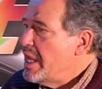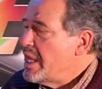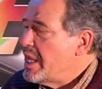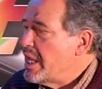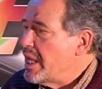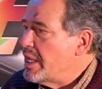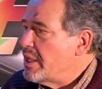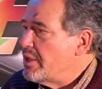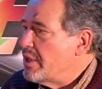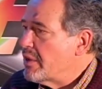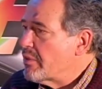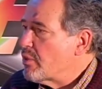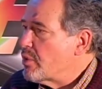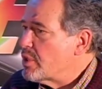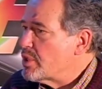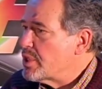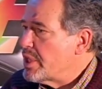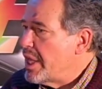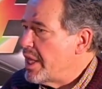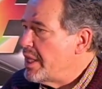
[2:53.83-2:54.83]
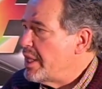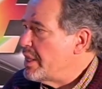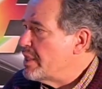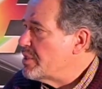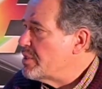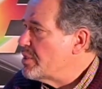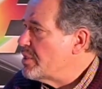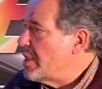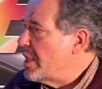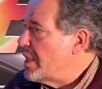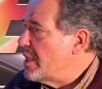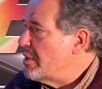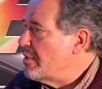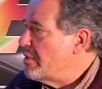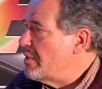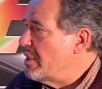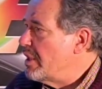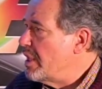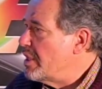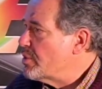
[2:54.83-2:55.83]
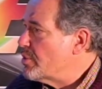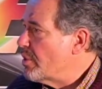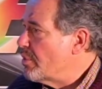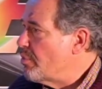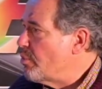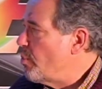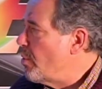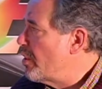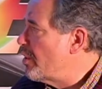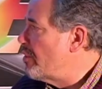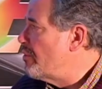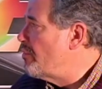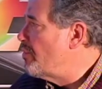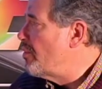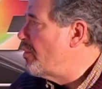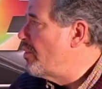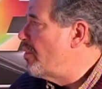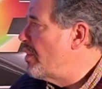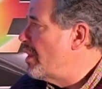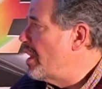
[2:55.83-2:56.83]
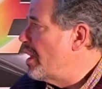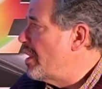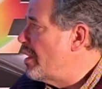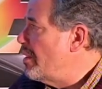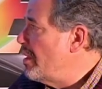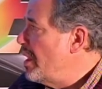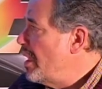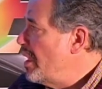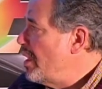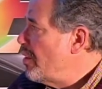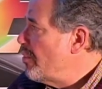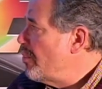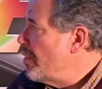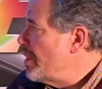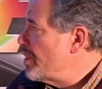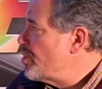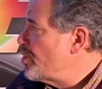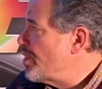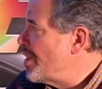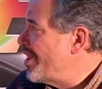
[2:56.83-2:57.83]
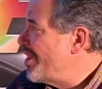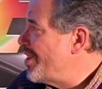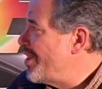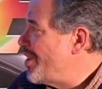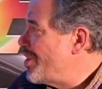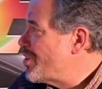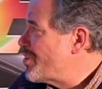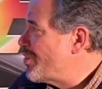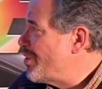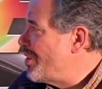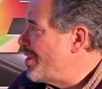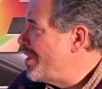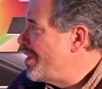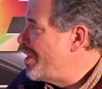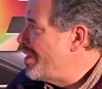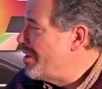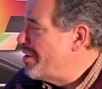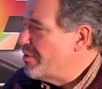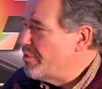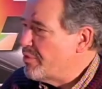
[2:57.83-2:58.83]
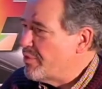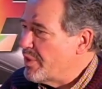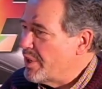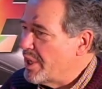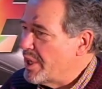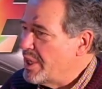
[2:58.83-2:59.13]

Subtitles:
and of course that has a wonderful, rich history of